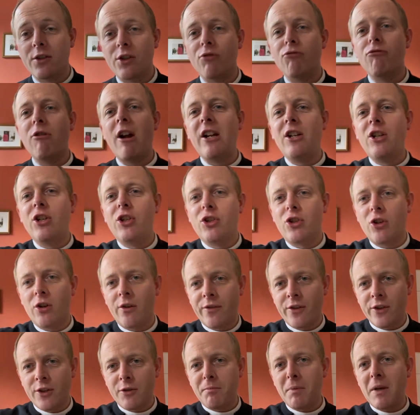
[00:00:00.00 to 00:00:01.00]
the register
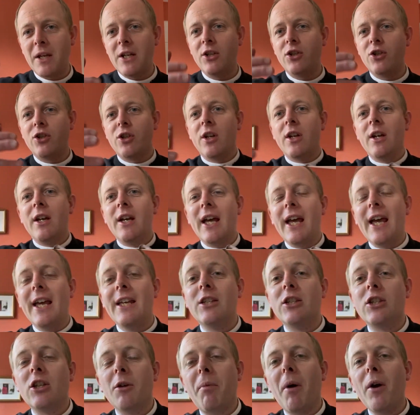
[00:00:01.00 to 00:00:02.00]
of the speech
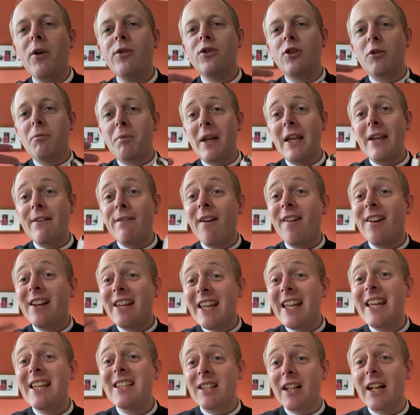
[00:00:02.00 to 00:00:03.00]
is supposed to be very
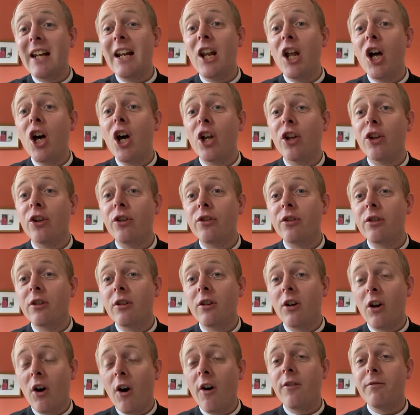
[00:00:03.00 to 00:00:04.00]
easily learned
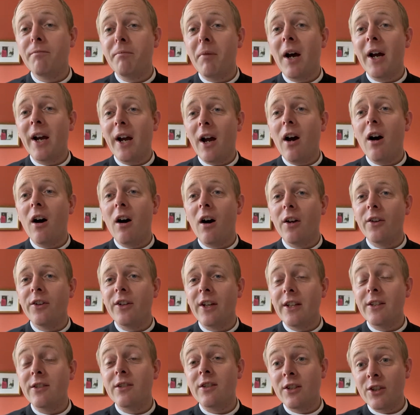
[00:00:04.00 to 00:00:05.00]
off by heart.
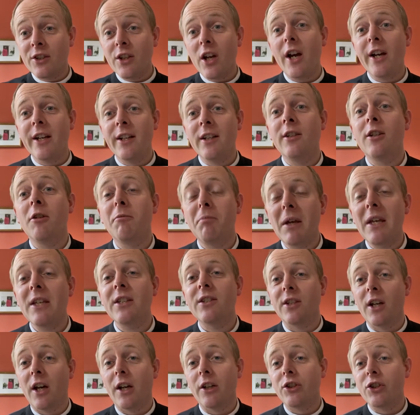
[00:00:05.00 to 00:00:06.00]
It's designed to be
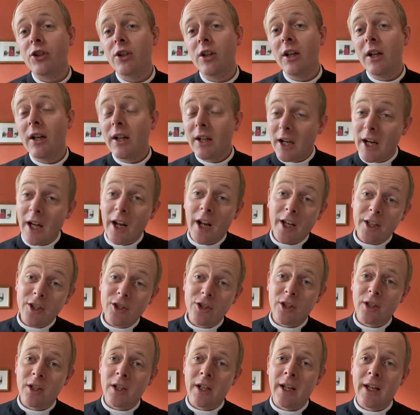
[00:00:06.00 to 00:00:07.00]
such. I
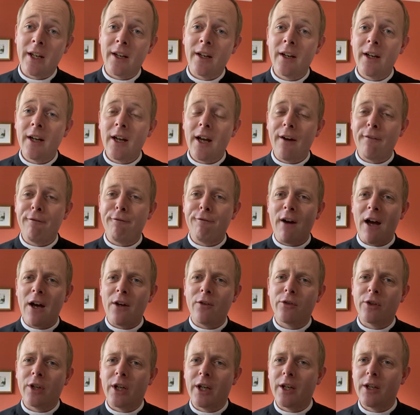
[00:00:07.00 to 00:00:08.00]
certainly have
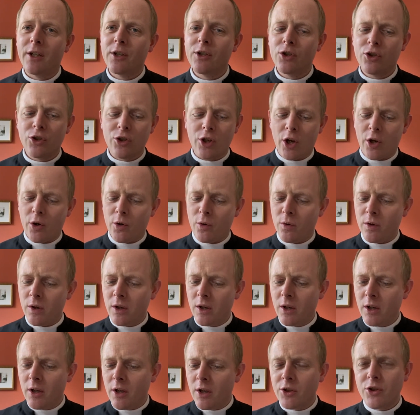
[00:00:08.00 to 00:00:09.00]
found it so.
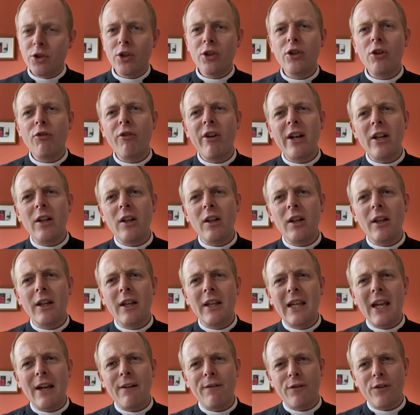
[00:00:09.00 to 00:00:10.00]
So there's a real
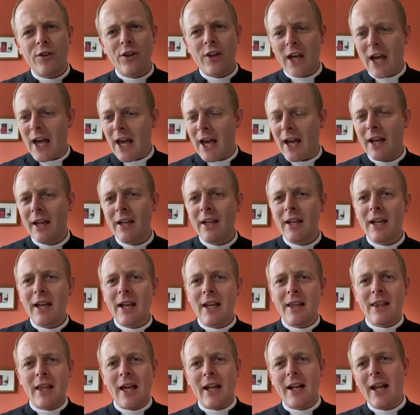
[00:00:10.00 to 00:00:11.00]
gift there
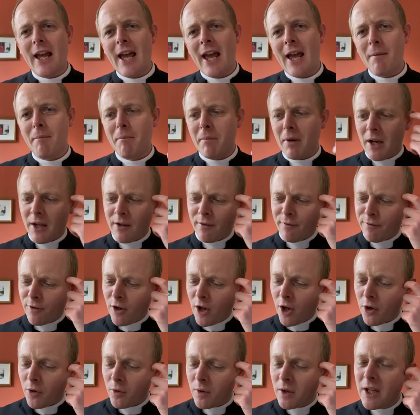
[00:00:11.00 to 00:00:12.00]
in that ebb and
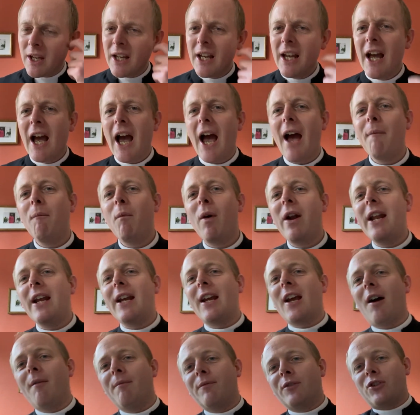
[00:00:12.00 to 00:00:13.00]
flow. And when it
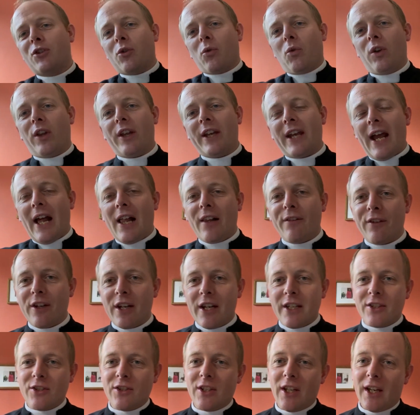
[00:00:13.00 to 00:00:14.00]
comes to all the
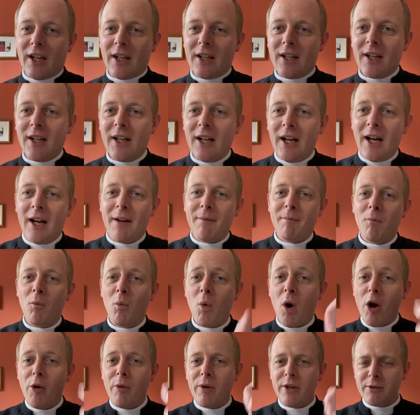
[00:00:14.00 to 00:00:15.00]
Calvinistic
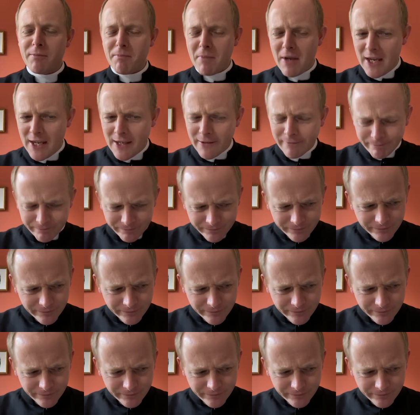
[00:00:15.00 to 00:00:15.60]
woe is me,